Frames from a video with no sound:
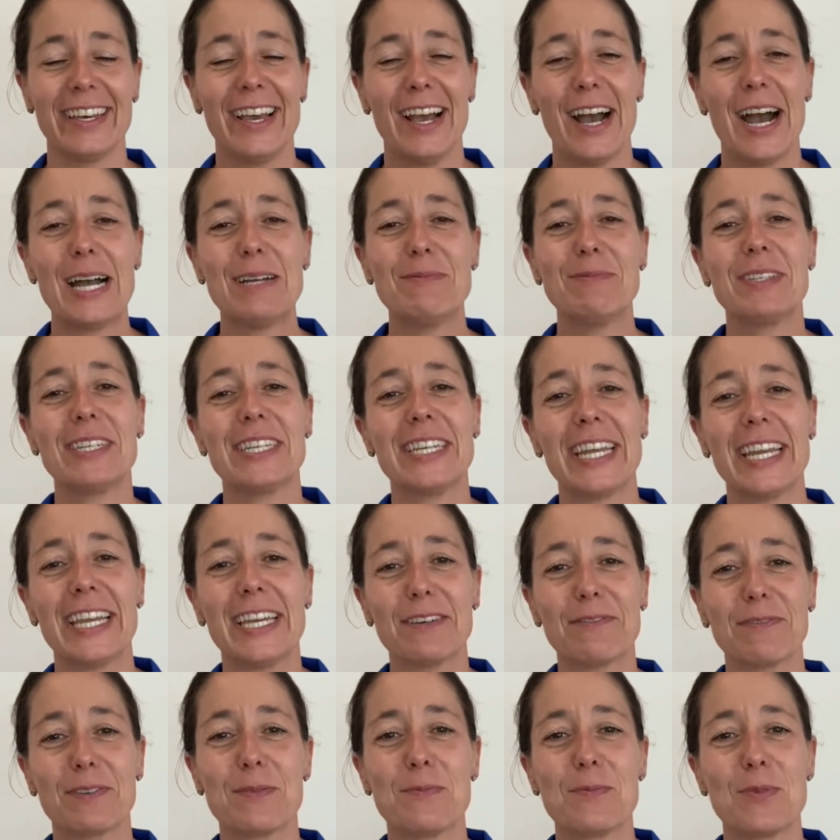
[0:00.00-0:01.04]
I'm Danika
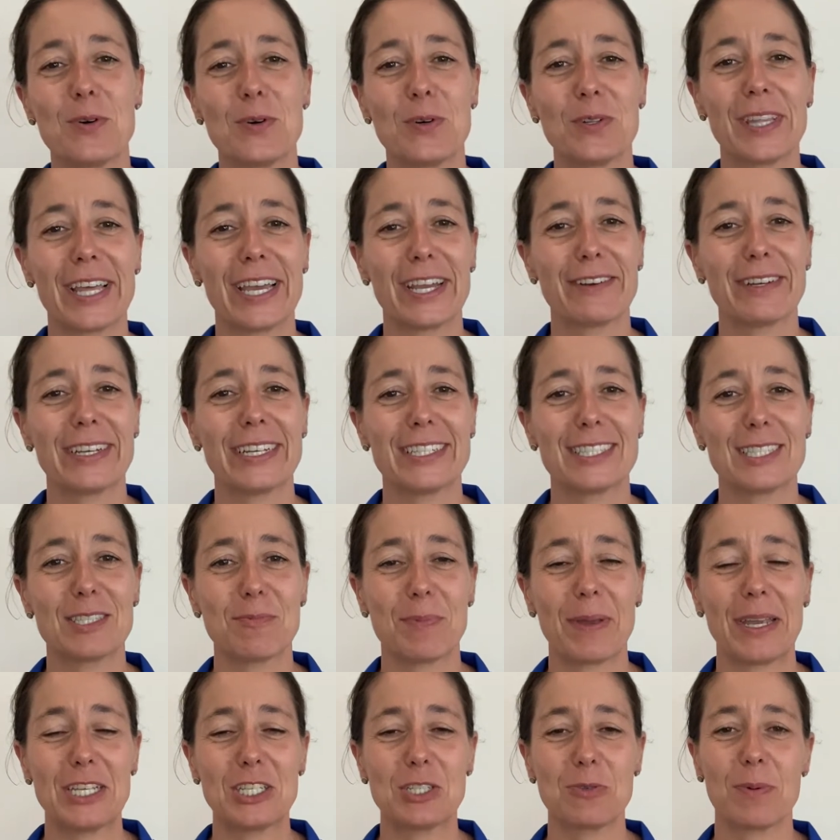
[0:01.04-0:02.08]
from All Areas
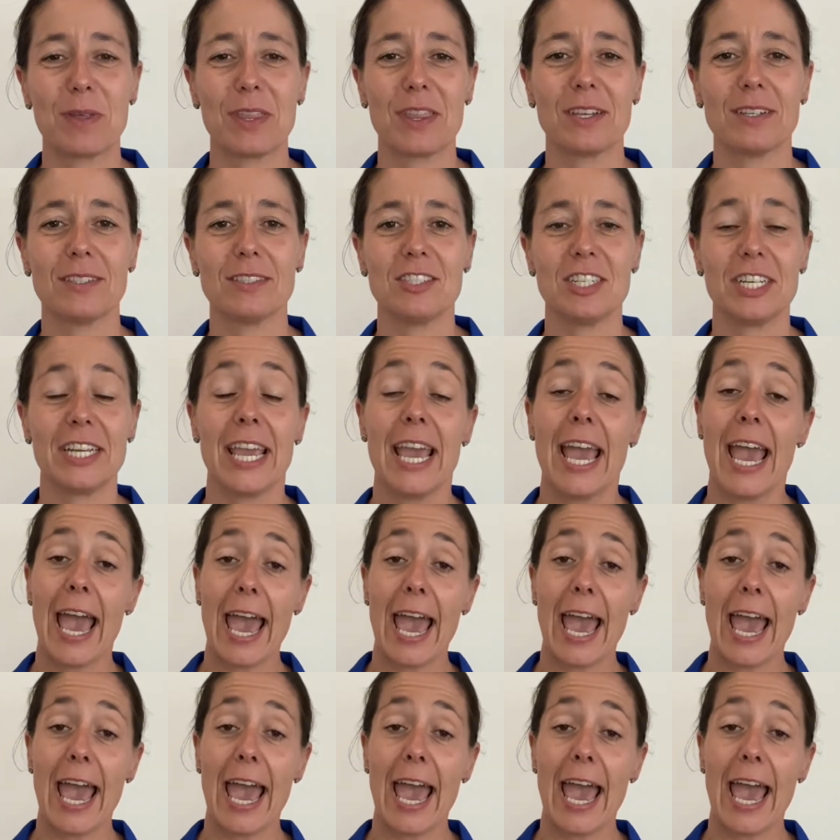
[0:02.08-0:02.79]
Speech Pathology,